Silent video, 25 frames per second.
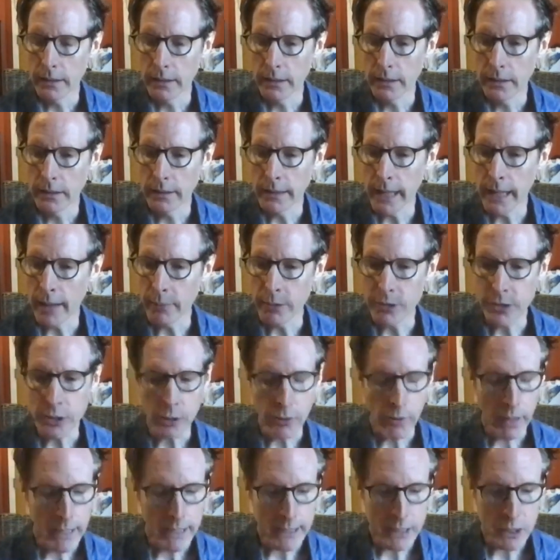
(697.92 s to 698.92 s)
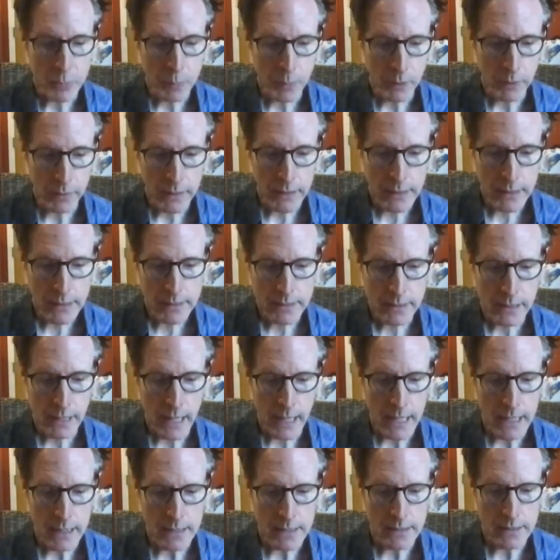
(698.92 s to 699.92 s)
that was a great experience,
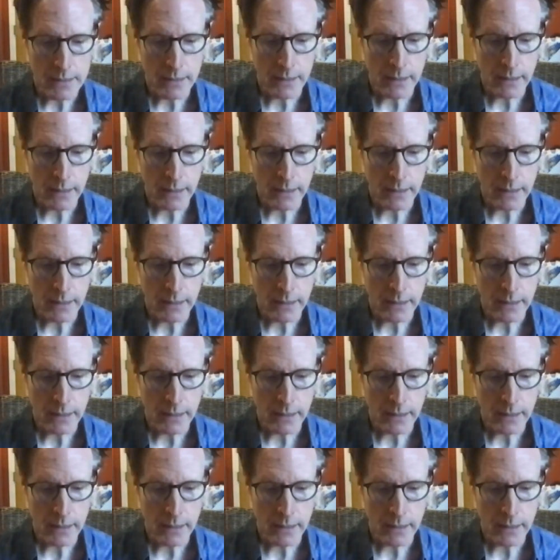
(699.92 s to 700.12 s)
and